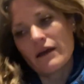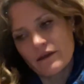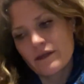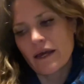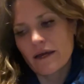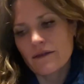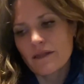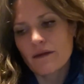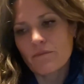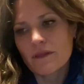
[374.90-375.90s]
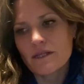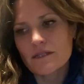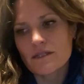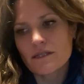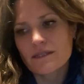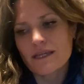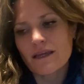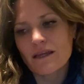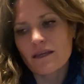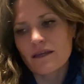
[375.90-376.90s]
yeah, it's
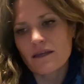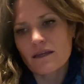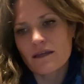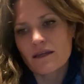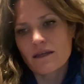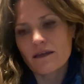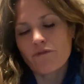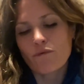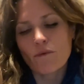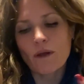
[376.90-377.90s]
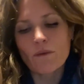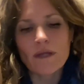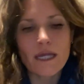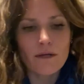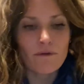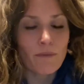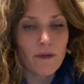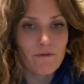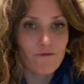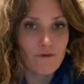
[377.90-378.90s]
like, when we get a
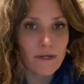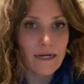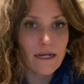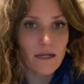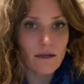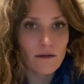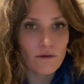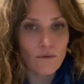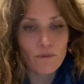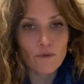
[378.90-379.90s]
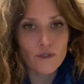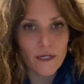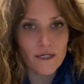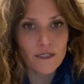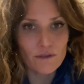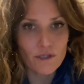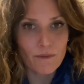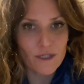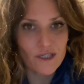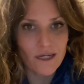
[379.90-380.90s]
bit frenetic, when we're trying to do too
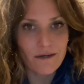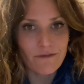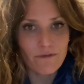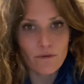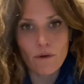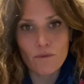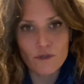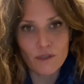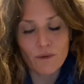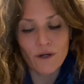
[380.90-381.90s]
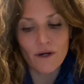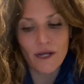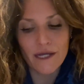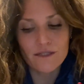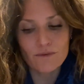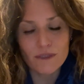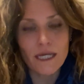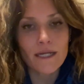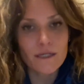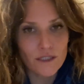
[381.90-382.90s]
much stuff, and when we're too in our heads, we
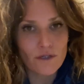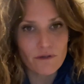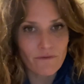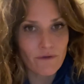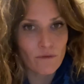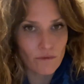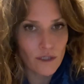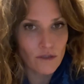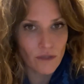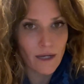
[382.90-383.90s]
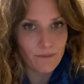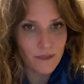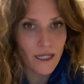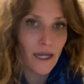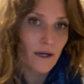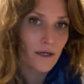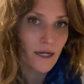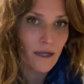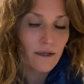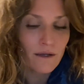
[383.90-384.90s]
tend to start to feel really trapped and
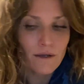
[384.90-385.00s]
chaotic.